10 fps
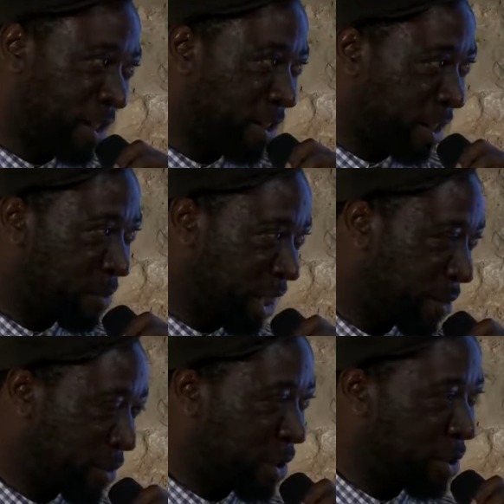and
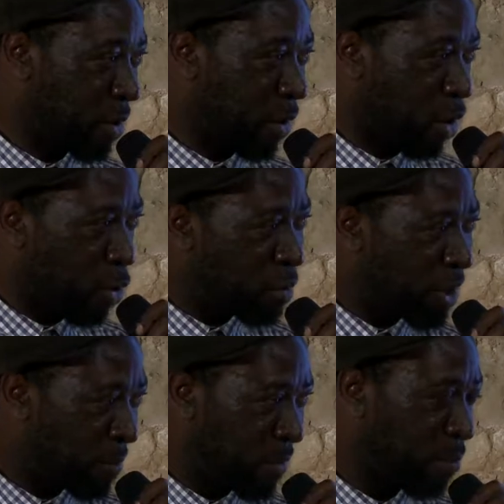sometimes it's
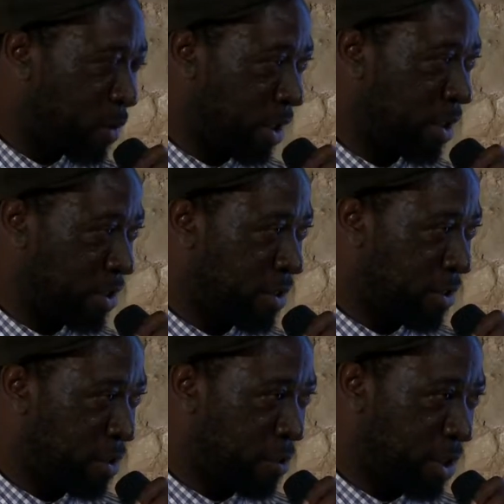only memories,
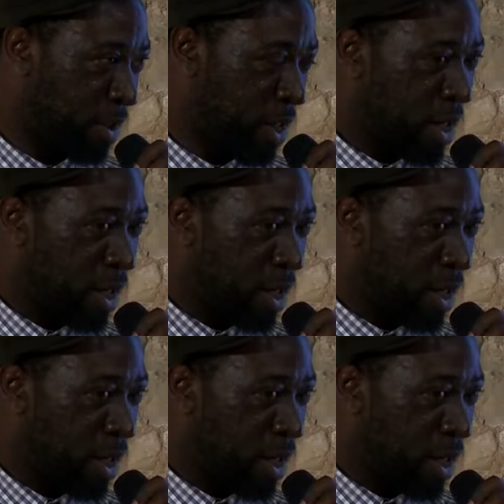you know, it's